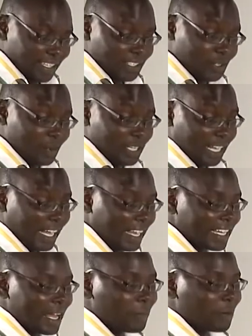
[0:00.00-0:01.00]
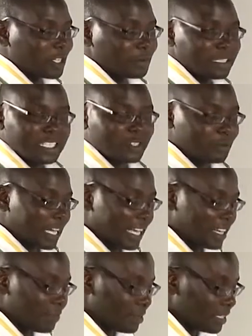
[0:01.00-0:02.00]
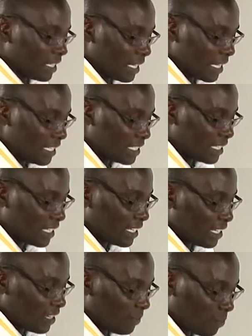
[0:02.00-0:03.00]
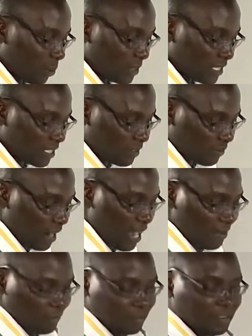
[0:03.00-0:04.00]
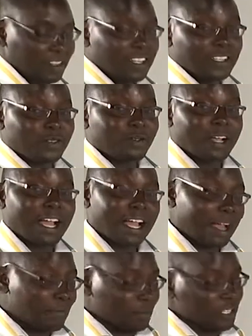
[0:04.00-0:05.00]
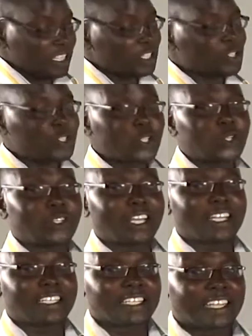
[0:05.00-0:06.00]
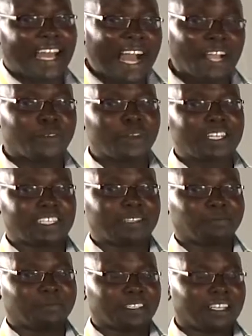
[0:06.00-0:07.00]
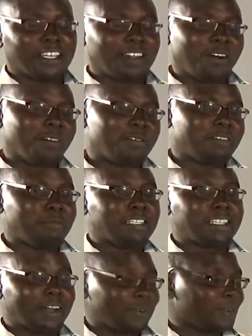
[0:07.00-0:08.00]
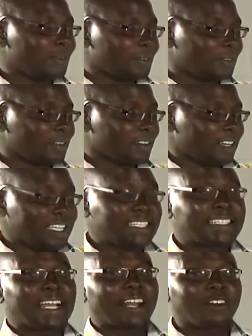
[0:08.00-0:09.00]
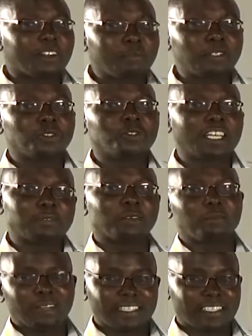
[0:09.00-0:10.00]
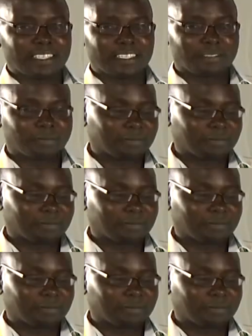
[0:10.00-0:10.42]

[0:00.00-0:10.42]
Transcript: So we can actually approximate it to be 8.5. So I'm doing this to show you that the accuracy of the meter rule, it cannot be 2 decimal places.